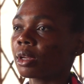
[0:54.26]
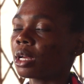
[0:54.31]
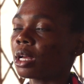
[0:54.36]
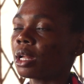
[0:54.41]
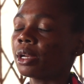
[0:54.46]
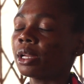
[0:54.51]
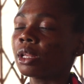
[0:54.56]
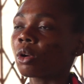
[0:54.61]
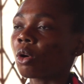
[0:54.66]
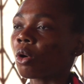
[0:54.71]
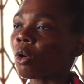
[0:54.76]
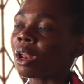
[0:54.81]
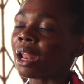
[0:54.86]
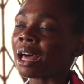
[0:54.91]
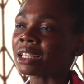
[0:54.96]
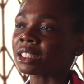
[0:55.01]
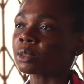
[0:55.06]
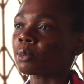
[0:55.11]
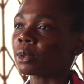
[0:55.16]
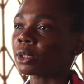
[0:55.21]
and in all
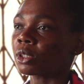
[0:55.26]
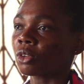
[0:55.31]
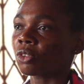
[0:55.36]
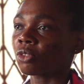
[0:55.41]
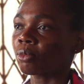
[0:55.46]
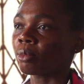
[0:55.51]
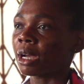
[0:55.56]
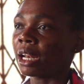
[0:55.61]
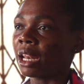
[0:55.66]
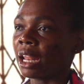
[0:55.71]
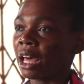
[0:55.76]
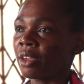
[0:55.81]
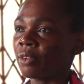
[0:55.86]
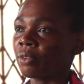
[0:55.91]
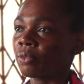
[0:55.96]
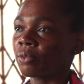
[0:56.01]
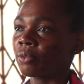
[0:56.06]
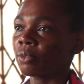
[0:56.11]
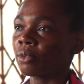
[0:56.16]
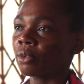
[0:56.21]
aspects of my
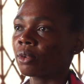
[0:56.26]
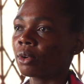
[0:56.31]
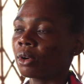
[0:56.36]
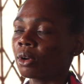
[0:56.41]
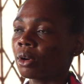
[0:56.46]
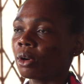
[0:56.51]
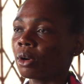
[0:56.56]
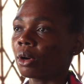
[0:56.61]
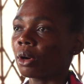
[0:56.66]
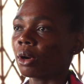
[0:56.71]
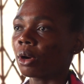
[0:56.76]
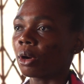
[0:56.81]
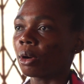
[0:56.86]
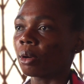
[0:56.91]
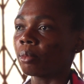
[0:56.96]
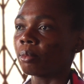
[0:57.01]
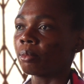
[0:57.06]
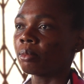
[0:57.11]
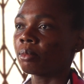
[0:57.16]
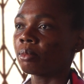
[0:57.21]
life
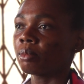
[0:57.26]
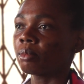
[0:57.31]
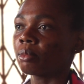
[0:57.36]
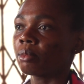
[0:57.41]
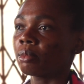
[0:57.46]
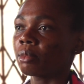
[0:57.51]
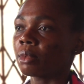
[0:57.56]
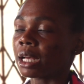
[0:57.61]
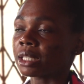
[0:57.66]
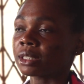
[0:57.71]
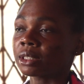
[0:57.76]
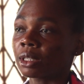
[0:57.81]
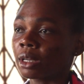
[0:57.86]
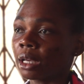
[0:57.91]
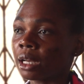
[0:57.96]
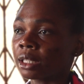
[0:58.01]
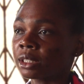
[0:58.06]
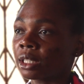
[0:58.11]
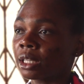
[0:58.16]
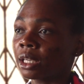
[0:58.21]
um, as, a,
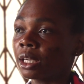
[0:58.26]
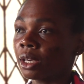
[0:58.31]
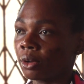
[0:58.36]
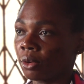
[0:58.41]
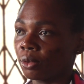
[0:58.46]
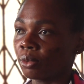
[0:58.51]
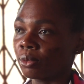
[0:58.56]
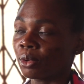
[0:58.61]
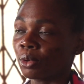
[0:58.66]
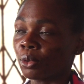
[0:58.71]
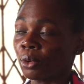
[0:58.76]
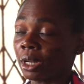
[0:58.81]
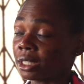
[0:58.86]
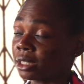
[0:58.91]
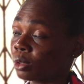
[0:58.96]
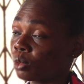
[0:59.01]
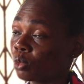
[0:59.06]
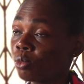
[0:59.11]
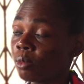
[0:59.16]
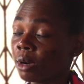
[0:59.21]
as a girl or
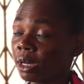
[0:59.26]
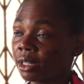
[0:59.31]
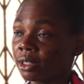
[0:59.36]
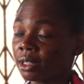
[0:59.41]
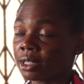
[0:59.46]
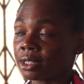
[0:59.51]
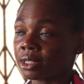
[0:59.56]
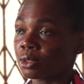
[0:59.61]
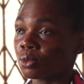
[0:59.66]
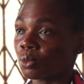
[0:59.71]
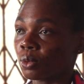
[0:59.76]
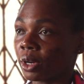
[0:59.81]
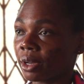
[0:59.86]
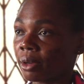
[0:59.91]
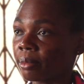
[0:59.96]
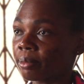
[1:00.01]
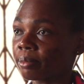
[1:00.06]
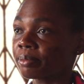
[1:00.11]
as a woman, as it were.